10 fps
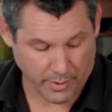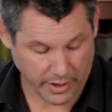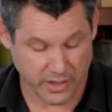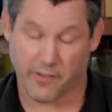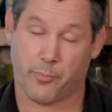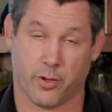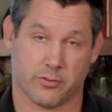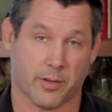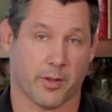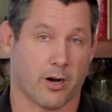Now because I've
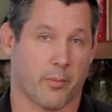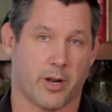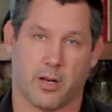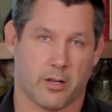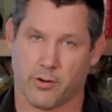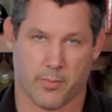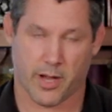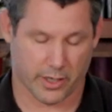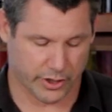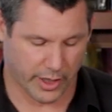put something carbonated in
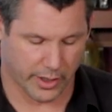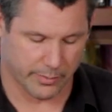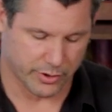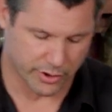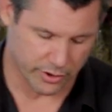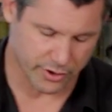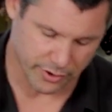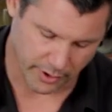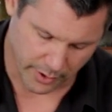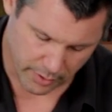there, I'm not going to shake it. I'm just going to stir